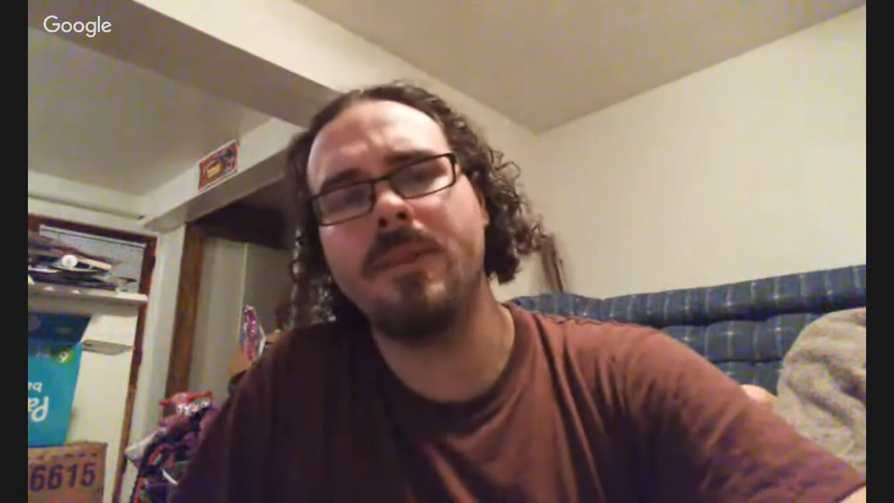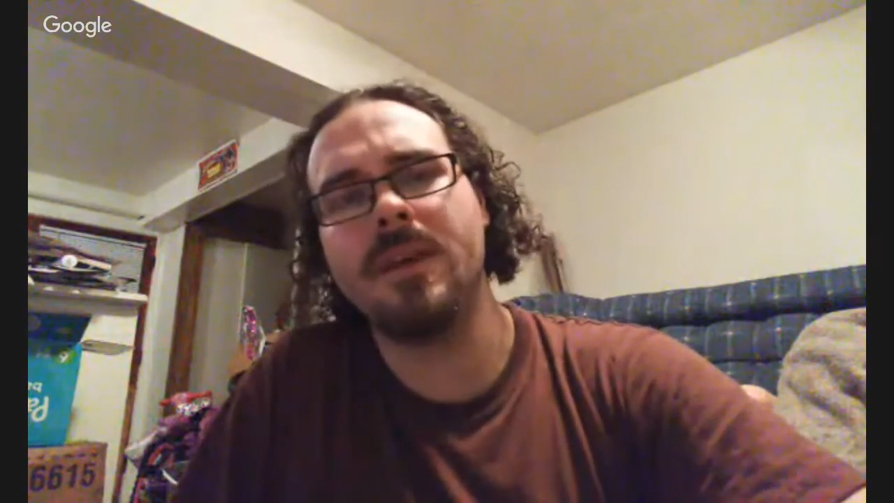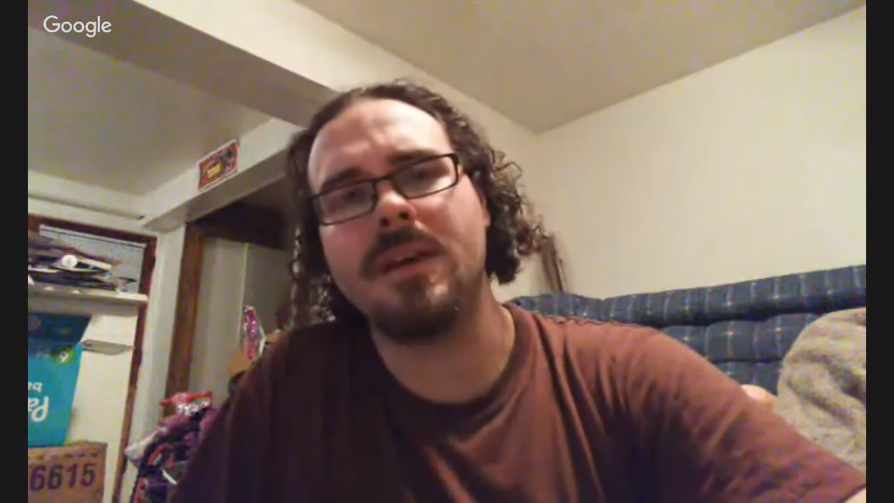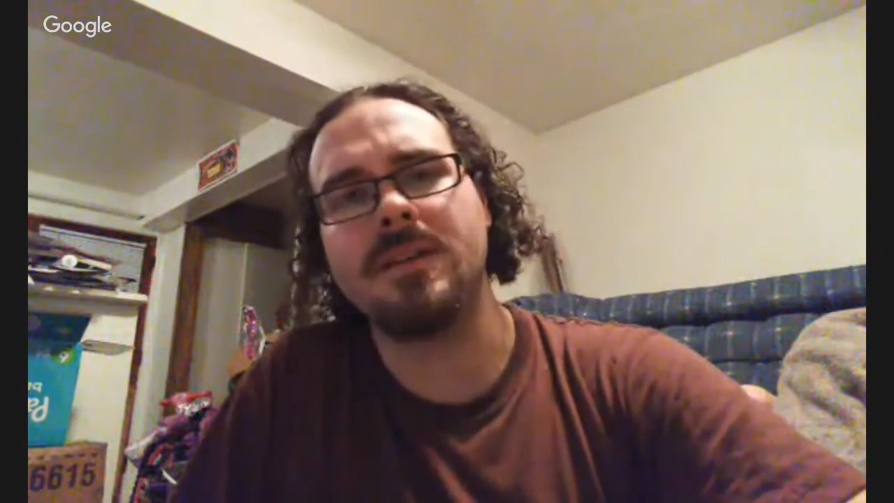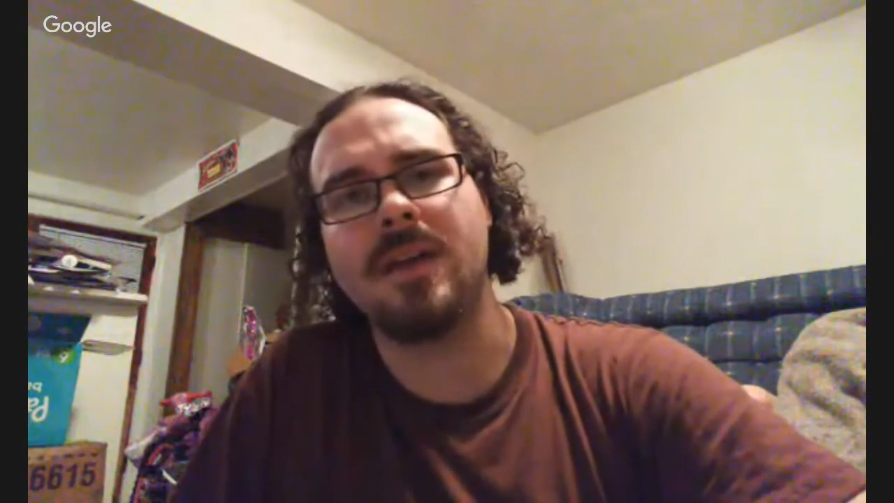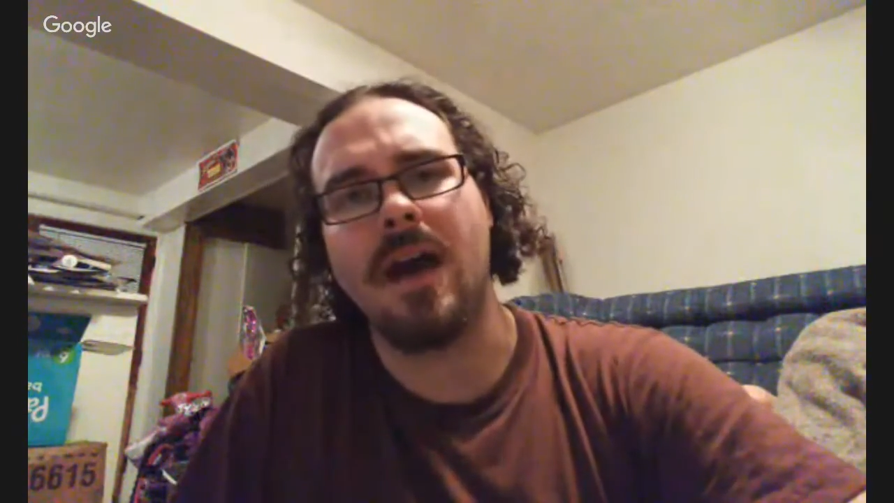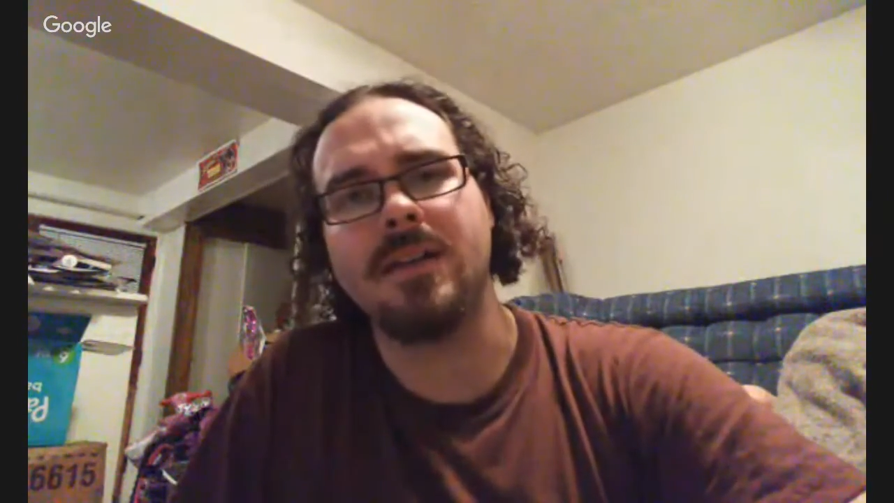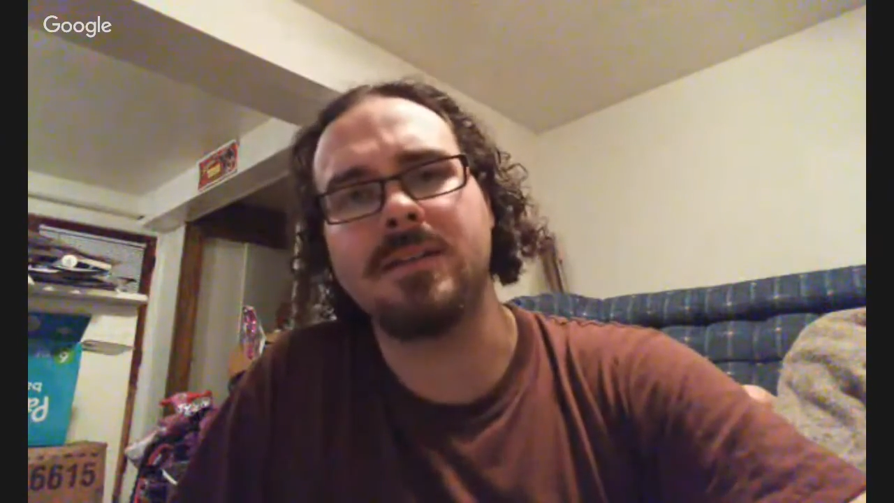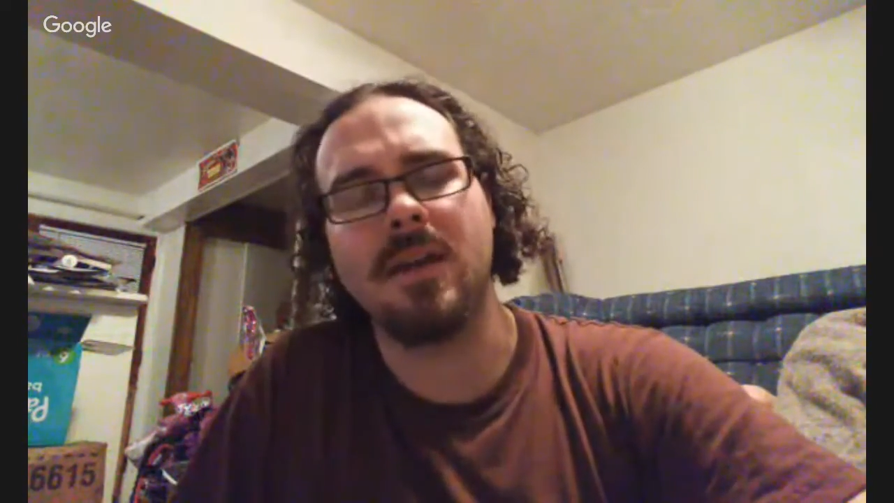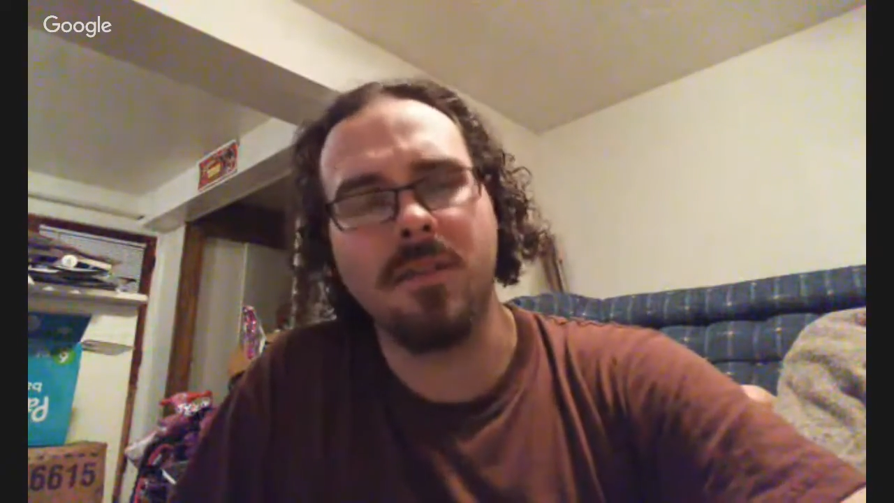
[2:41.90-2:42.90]
because
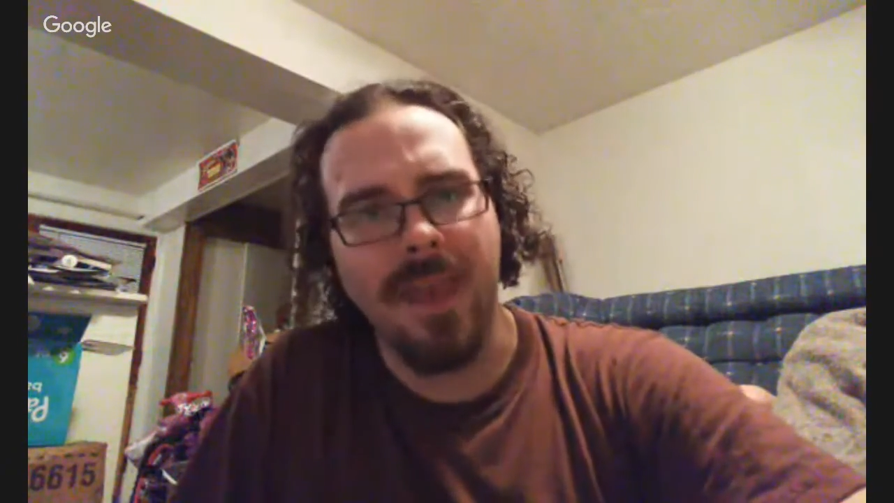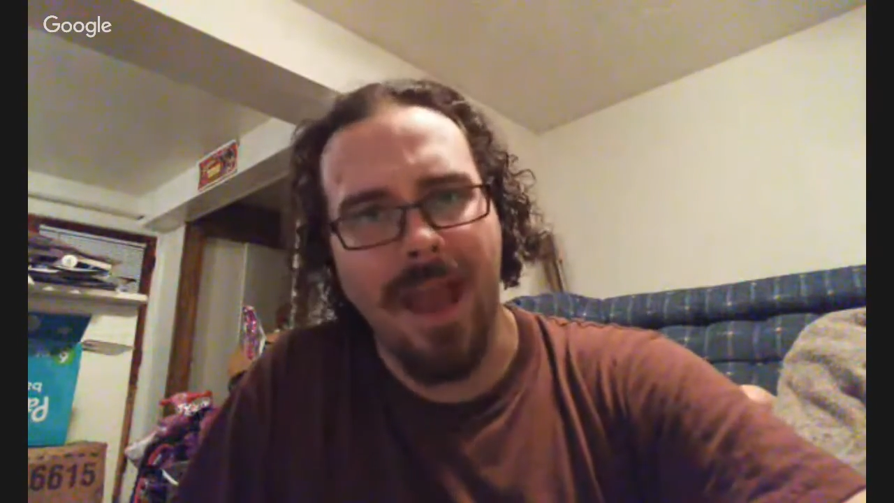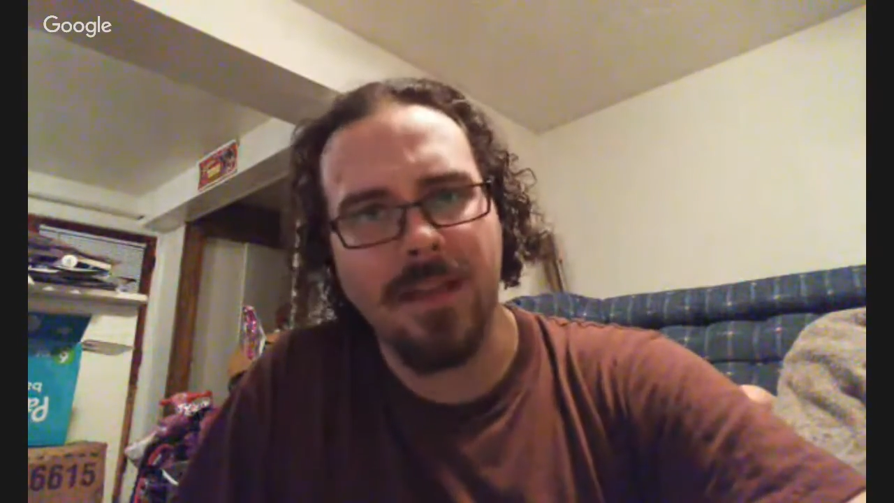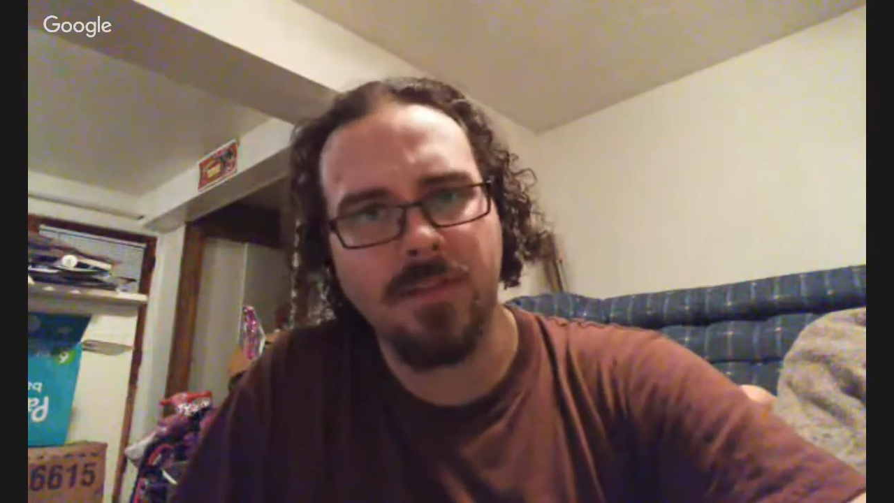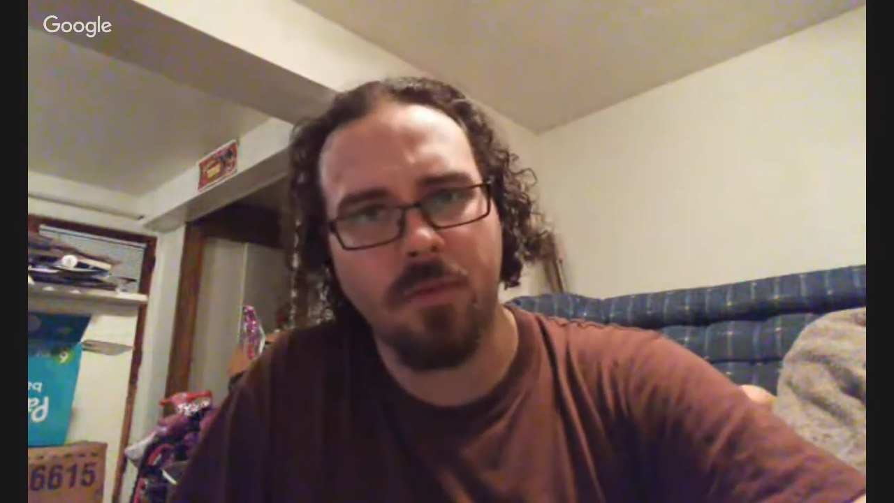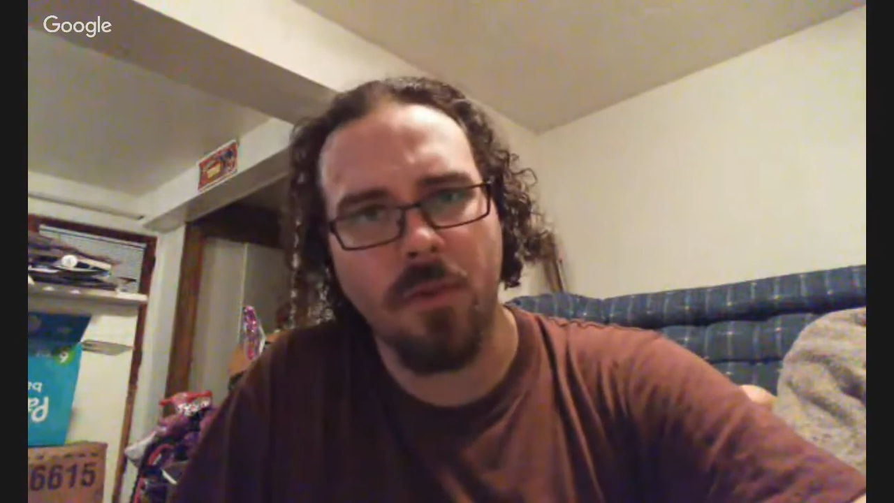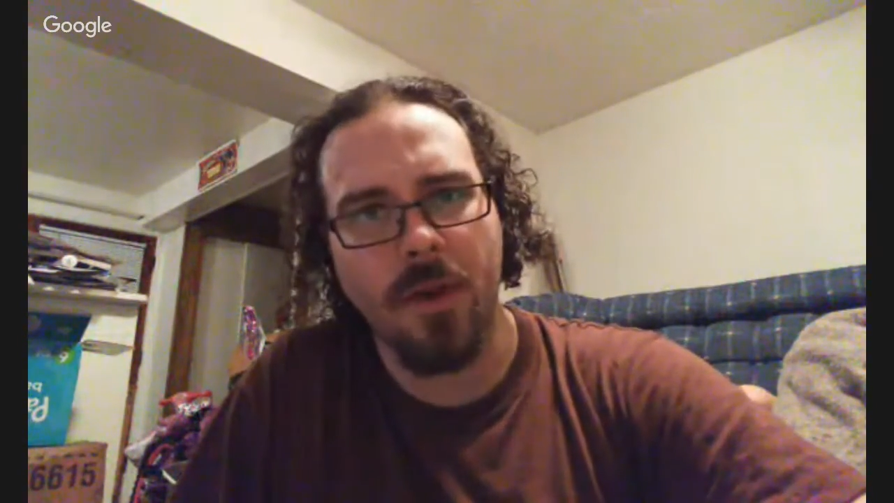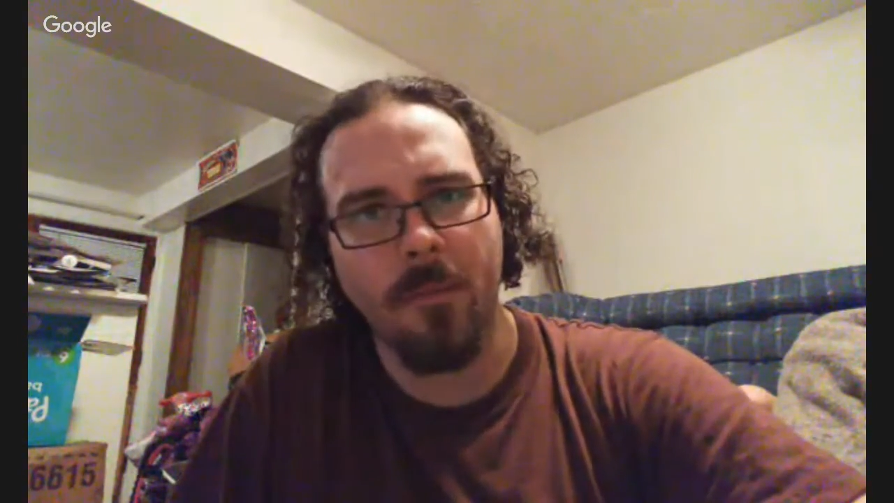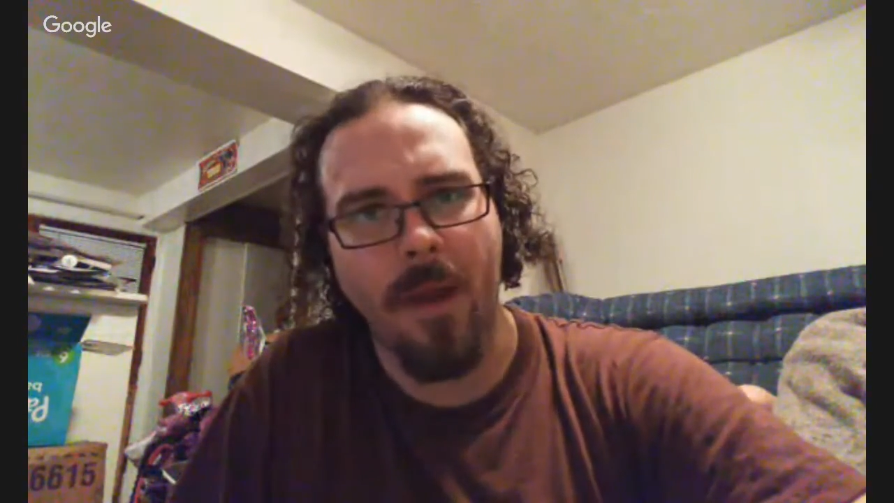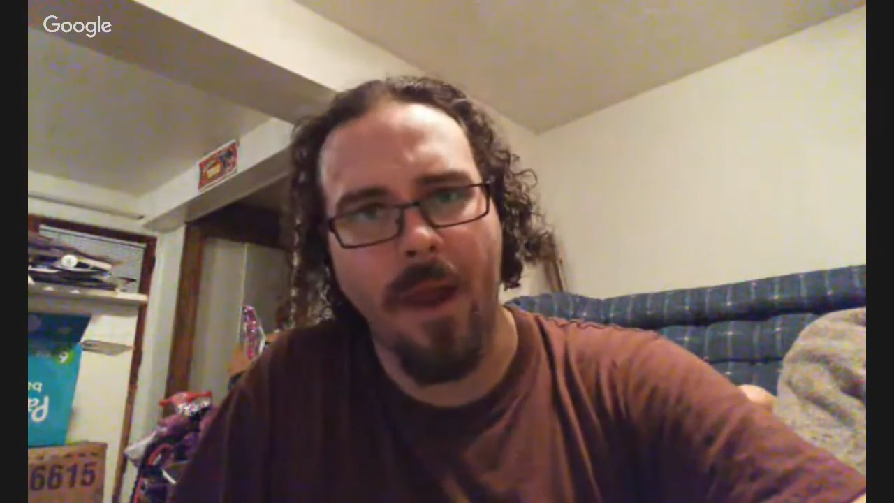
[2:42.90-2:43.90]
some of the ads for
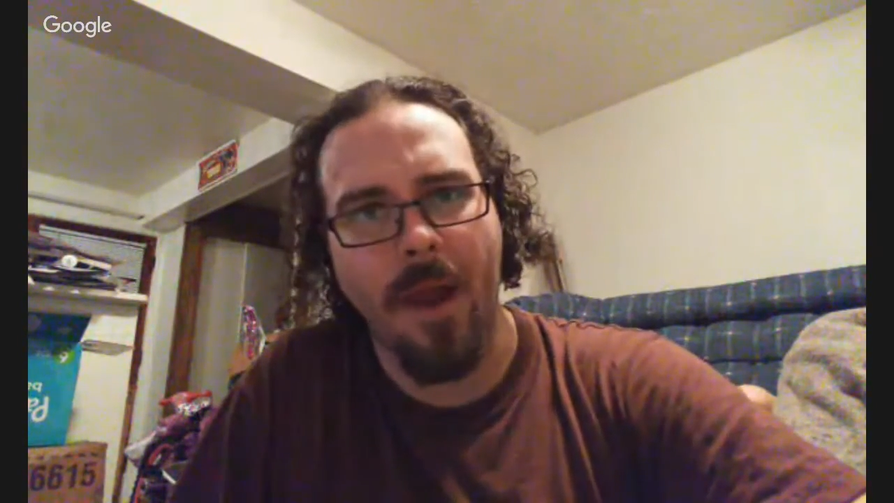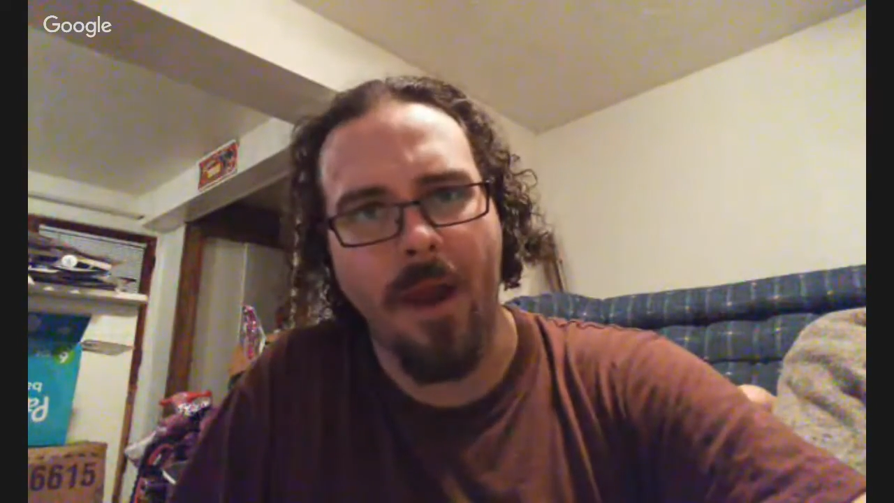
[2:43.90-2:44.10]
them